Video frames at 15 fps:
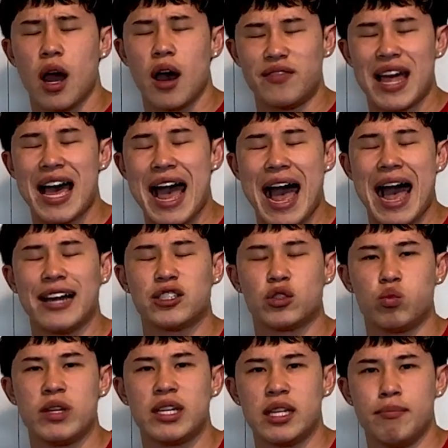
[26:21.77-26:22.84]
of that ad's
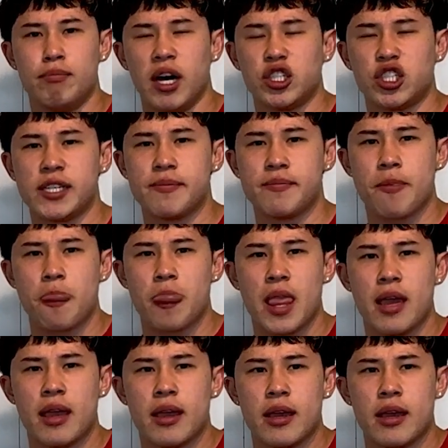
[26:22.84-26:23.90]
weekly budget
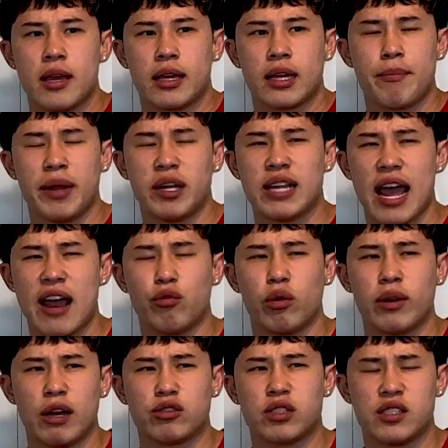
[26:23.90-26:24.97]
compared to everyone
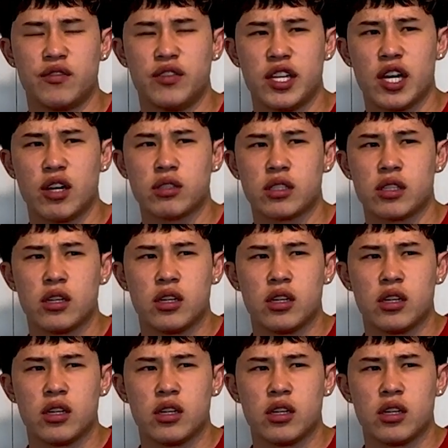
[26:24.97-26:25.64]
else's videos,